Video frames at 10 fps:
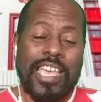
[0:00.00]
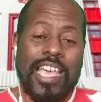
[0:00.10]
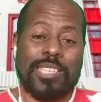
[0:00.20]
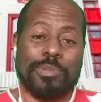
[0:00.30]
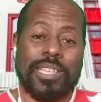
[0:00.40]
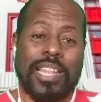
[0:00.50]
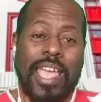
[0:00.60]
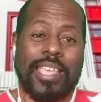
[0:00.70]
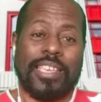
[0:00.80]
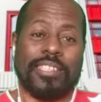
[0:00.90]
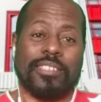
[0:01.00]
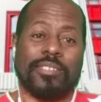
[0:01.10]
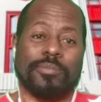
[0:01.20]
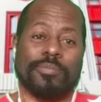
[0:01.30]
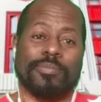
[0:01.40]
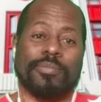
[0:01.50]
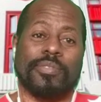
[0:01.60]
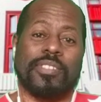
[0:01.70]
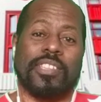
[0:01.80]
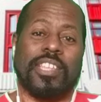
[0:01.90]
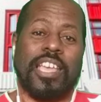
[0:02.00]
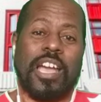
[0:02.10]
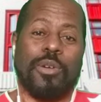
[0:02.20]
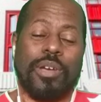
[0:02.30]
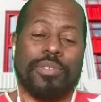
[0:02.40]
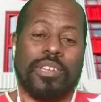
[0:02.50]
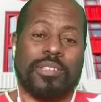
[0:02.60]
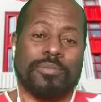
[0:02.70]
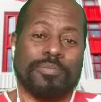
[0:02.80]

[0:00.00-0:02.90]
has been lacking. However,